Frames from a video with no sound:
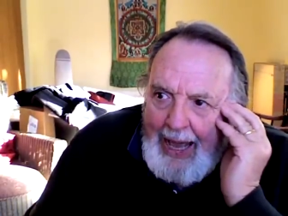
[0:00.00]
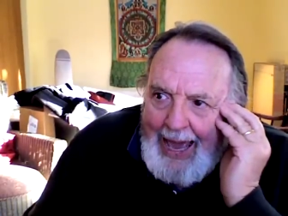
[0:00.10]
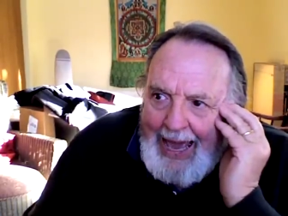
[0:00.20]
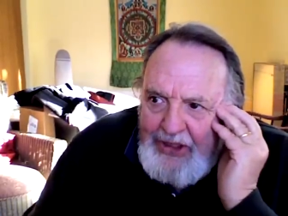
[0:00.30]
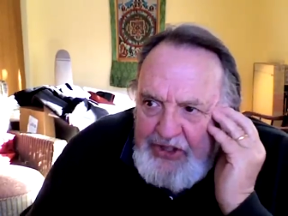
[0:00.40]

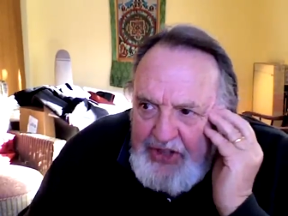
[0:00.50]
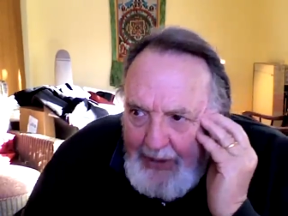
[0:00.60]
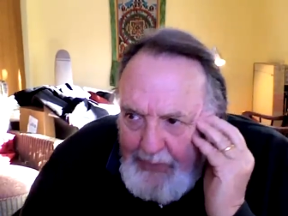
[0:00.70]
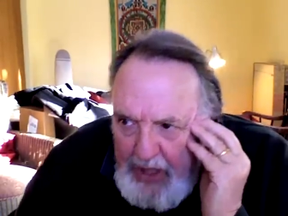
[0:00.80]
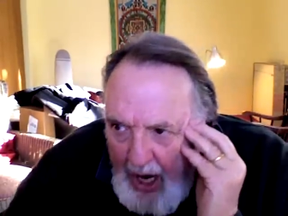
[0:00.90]
At the
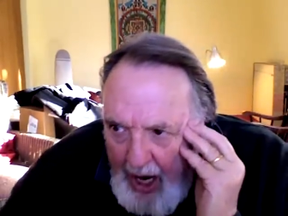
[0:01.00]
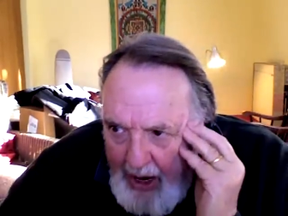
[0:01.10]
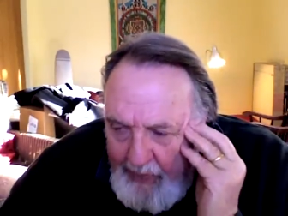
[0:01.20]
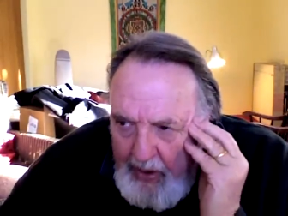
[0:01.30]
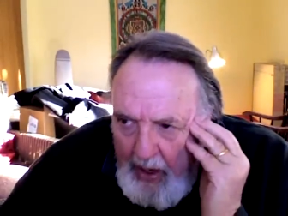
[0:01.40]
same
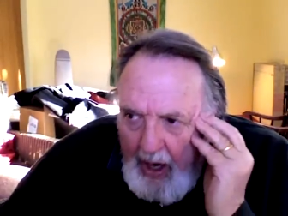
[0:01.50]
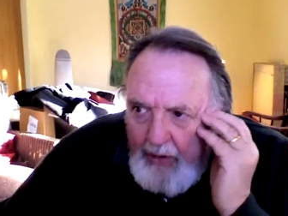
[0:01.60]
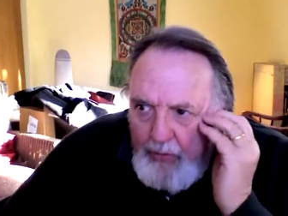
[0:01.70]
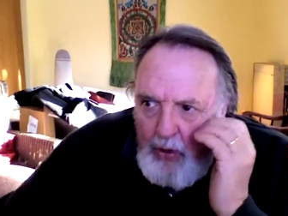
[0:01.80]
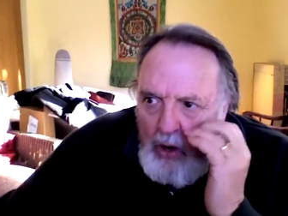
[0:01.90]
time, I
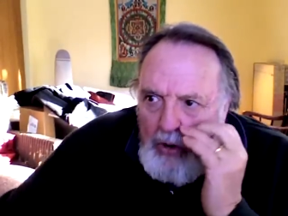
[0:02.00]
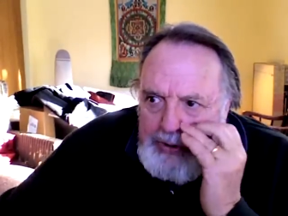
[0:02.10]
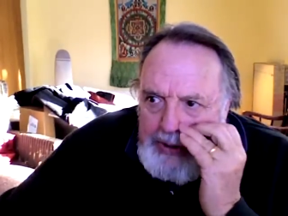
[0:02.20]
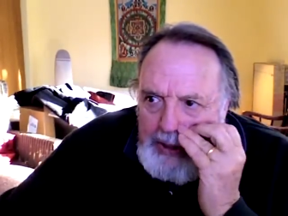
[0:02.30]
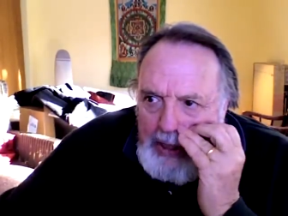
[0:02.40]

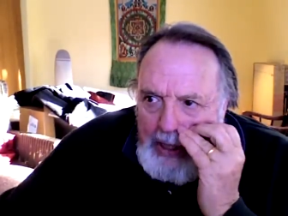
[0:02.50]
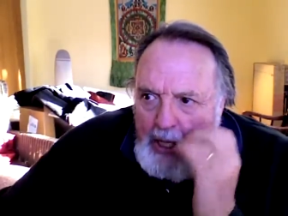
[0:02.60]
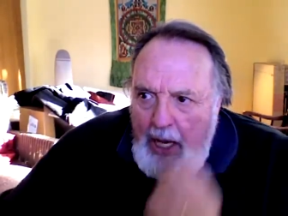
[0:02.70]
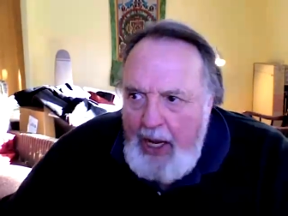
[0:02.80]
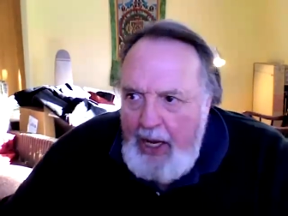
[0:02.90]
wrote
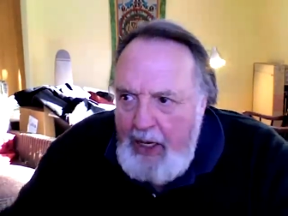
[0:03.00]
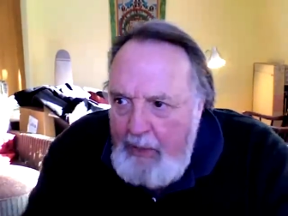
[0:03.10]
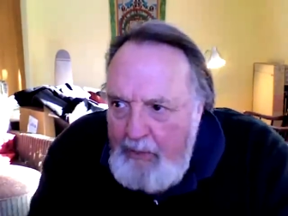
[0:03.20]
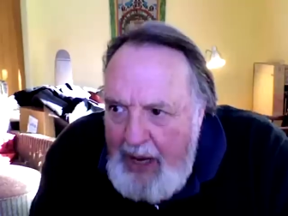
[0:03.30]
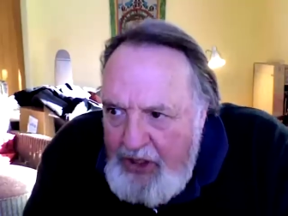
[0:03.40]
a
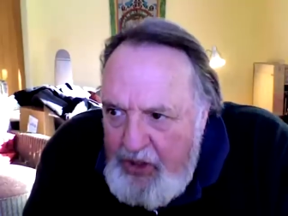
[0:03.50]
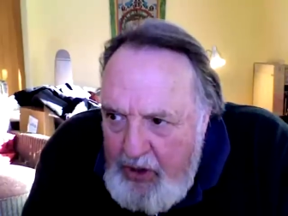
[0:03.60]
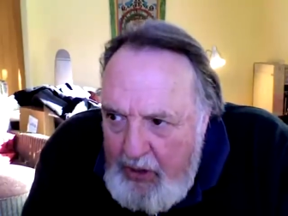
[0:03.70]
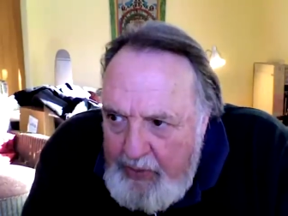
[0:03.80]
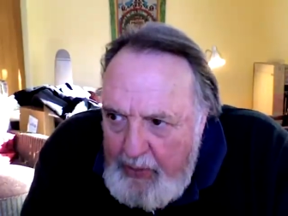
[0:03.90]

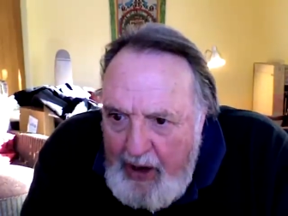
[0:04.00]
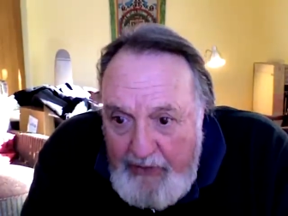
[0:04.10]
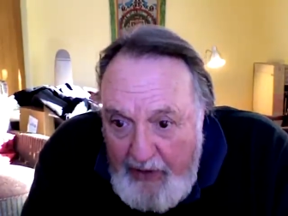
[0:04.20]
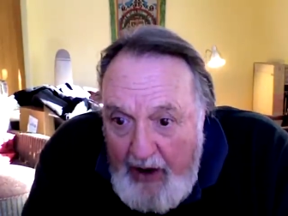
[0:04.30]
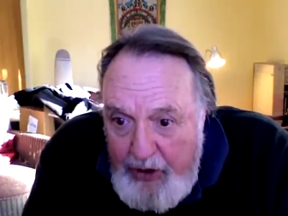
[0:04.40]
manuscript about
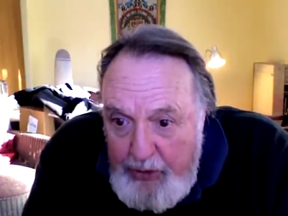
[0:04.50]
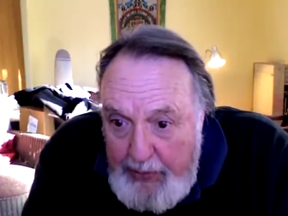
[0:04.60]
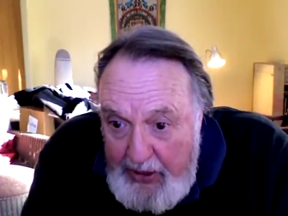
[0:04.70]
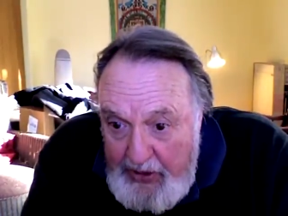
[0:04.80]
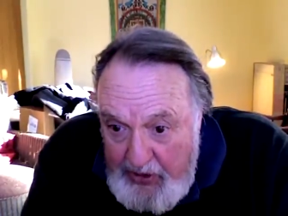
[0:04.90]
500
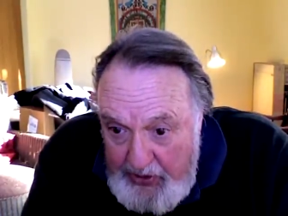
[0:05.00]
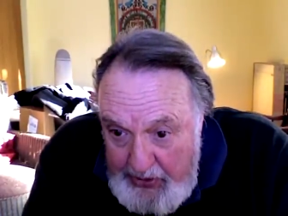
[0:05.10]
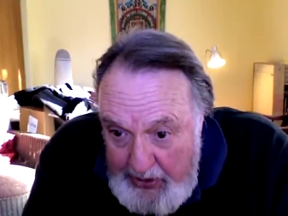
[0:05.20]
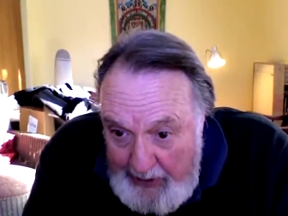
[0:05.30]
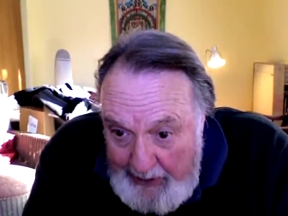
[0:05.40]

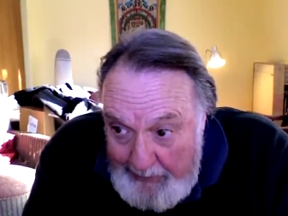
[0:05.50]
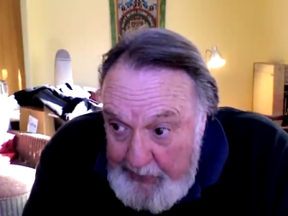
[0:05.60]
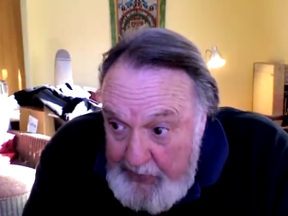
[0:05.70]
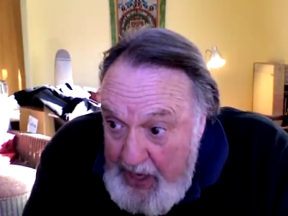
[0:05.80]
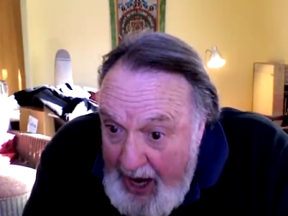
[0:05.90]
pages,
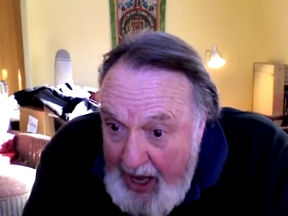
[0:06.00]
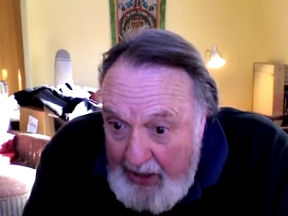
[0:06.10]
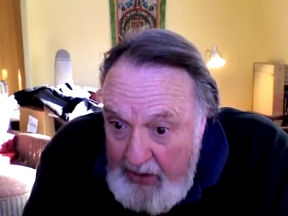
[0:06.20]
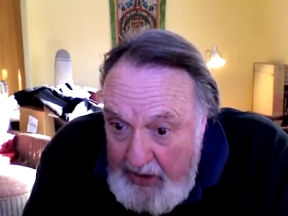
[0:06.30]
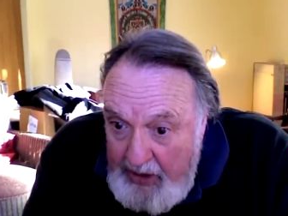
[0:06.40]

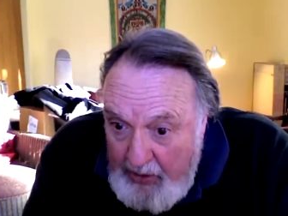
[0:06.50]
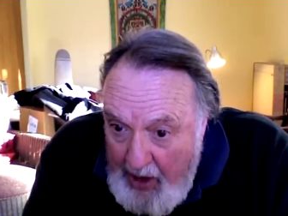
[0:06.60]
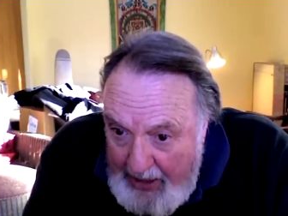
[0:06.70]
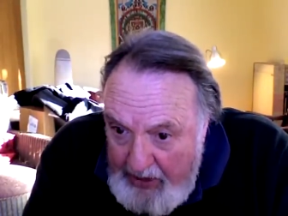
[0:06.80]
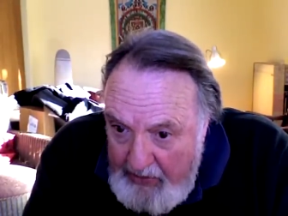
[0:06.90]
not
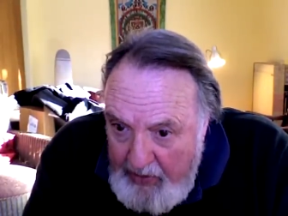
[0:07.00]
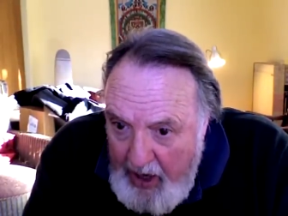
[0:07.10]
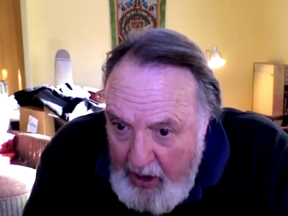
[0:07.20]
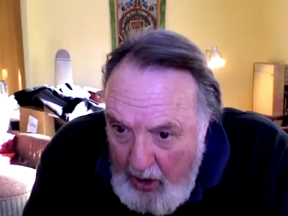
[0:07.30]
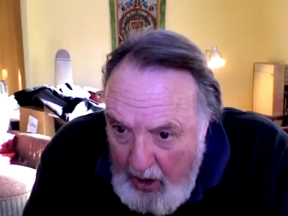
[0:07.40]
interactive
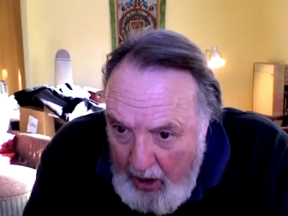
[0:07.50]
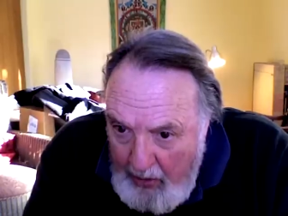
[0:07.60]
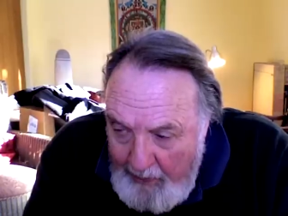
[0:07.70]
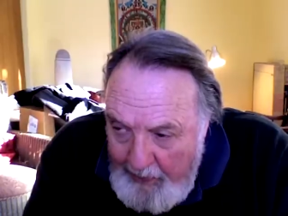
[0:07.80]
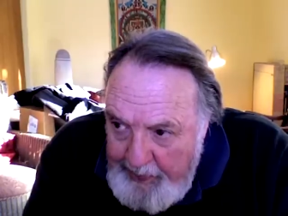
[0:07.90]
at
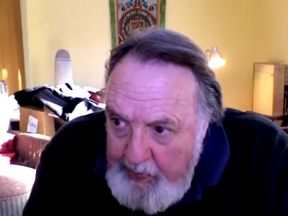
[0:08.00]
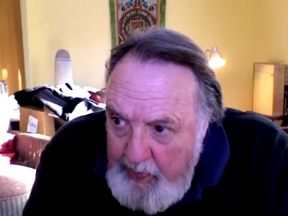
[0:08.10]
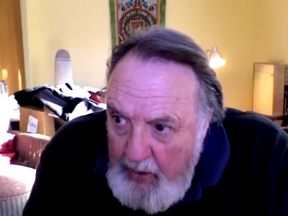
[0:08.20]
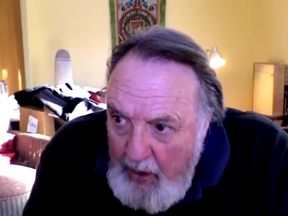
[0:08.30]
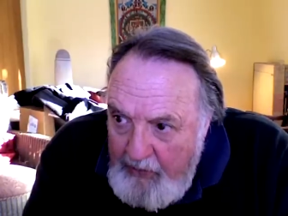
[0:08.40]
all,
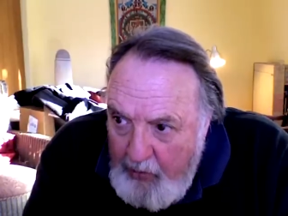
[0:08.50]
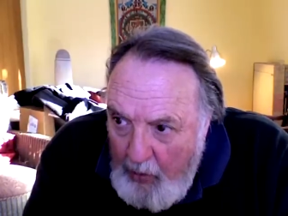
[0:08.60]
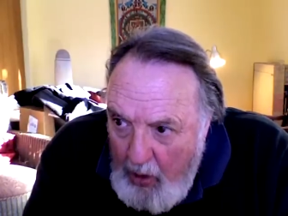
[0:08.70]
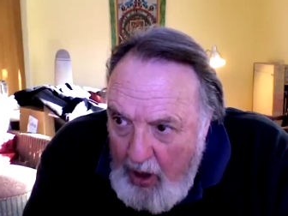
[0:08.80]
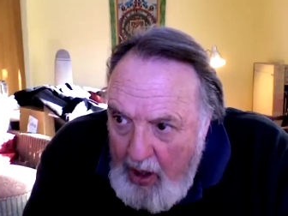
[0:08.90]

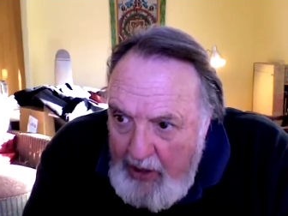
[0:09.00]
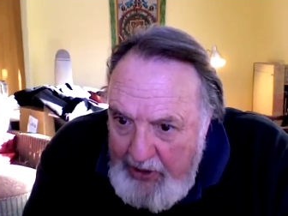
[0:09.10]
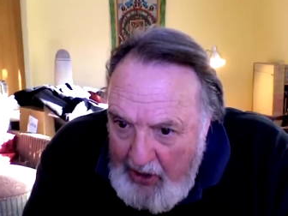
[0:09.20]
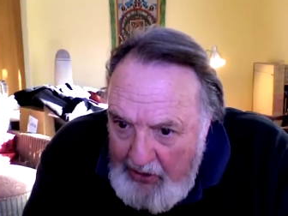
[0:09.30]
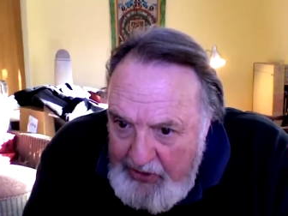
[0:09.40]
for
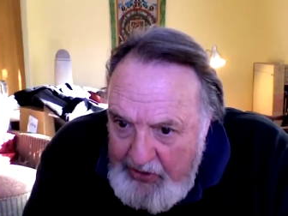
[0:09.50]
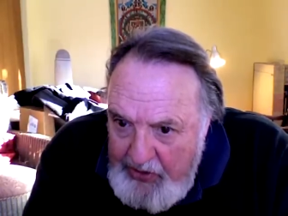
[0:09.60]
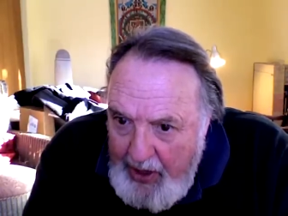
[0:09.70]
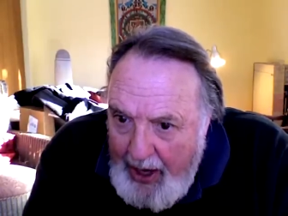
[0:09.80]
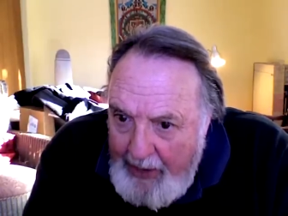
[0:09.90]

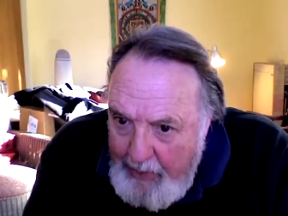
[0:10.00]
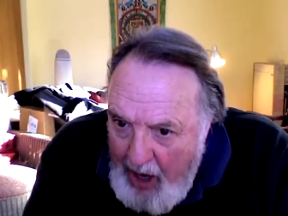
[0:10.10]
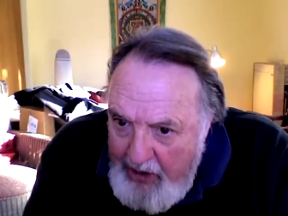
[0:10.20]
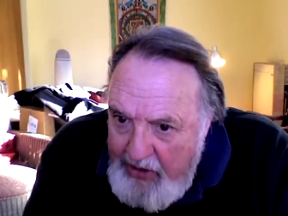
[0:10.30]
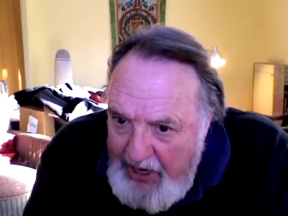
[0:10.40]
adults on
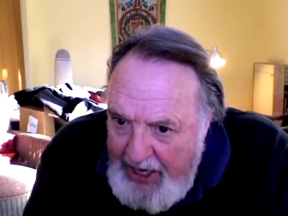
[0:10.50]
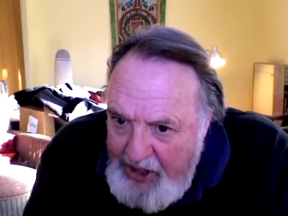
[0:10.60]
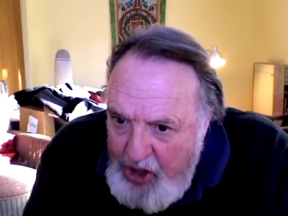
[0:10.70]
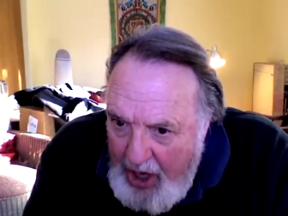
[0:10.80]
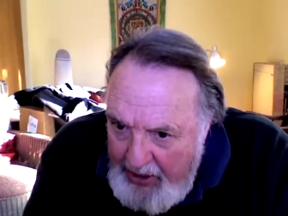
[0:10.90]
modern day
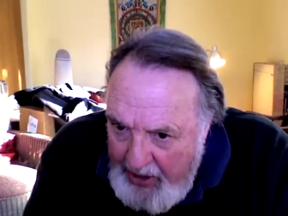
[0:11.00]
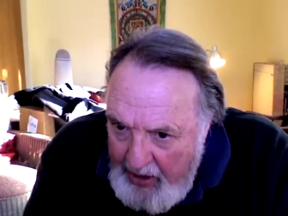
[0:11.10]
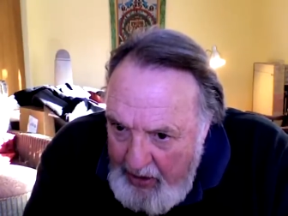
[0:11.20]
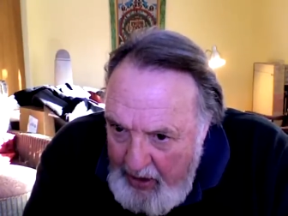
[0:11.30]
China